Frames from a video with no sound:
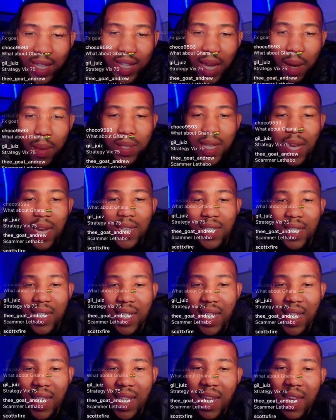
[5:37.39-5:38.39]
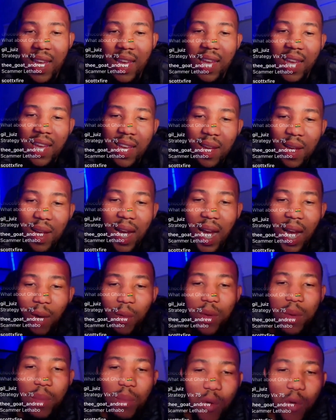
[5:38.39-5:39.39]
Later, I was asking,
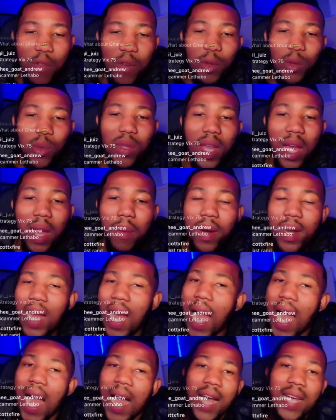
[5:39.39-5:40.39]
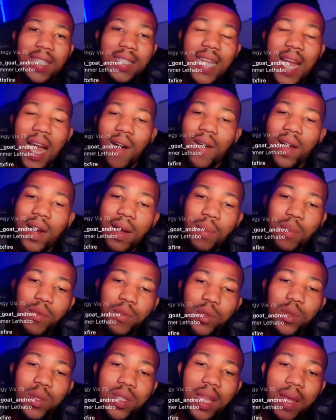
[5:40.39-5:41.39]
are we moving to Durban? Ah, guys, now I want to
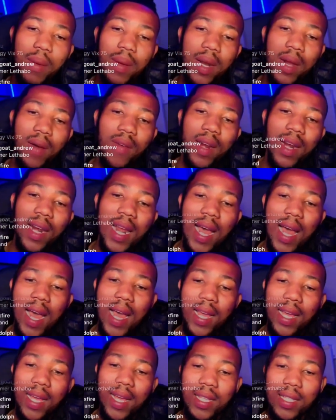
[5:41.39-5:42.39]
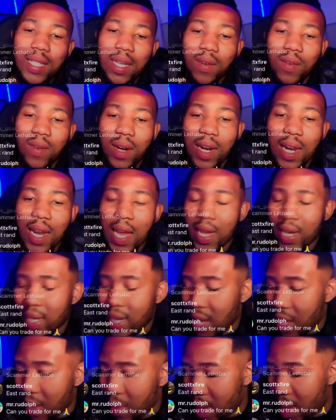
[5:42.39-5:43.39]
move to Durban. I won't lie, guys. I won't lie.
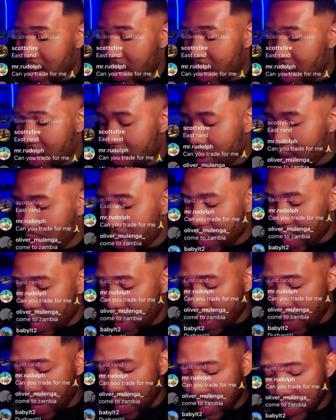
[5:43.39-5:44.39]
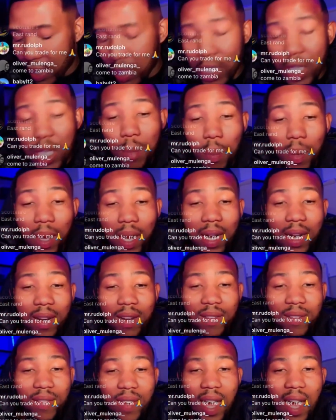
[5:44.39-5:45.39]
Durban, Durban, Durban is cheaper
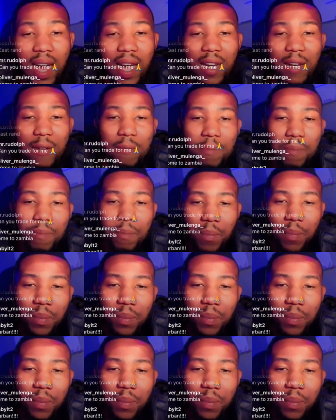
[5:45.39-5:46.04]
than the Vaal.